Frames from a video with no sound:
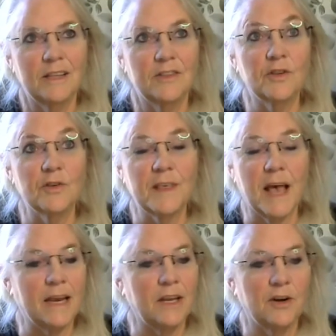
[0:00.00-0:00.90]
It's so
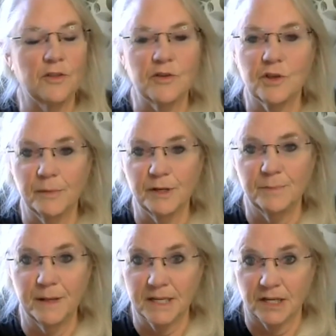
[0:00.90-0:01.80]
sad, you know. There's so
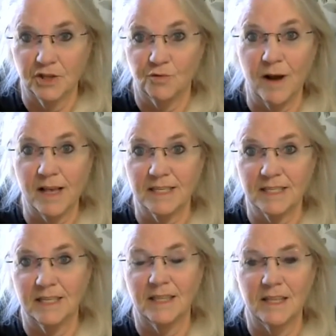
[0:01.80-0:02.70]
much built on
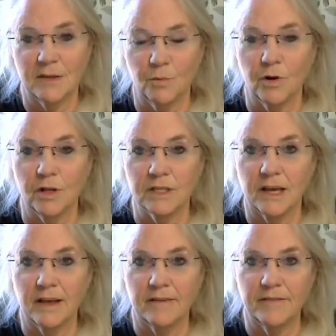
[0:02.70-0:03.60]
trust in this world
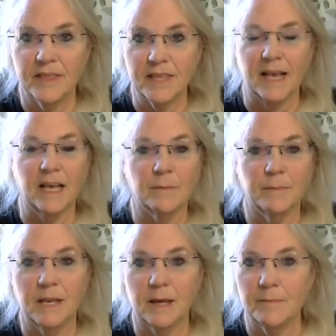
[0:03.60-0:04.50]
of the psychic
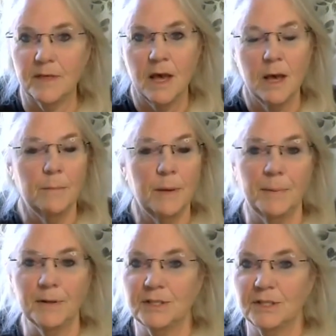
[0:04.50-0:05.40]
mediums.
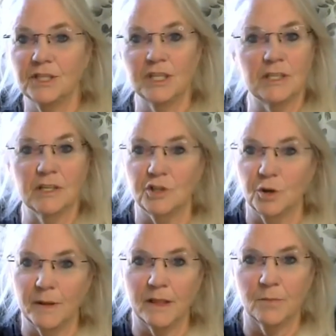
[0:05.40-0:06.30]
People just
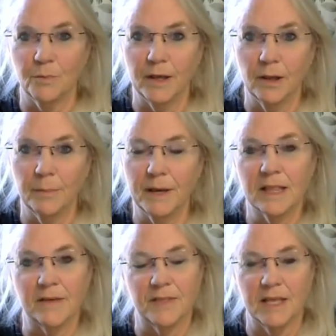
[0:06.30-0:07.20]
assume it's real
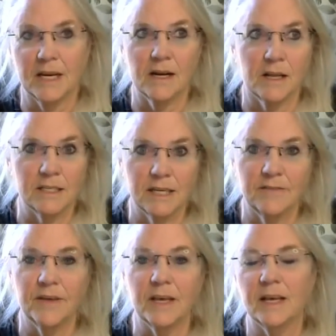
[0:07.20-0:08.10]
because they've seen it on
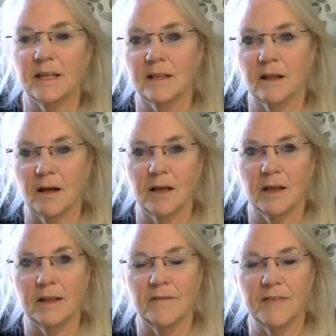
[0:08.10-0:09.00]
TV and
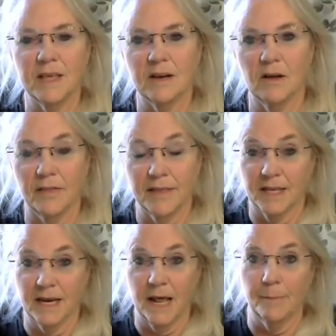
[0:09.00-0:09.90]
and they've seen all these
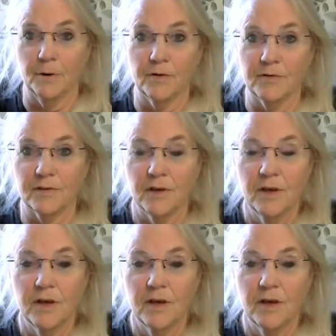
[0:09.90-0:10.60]
enablers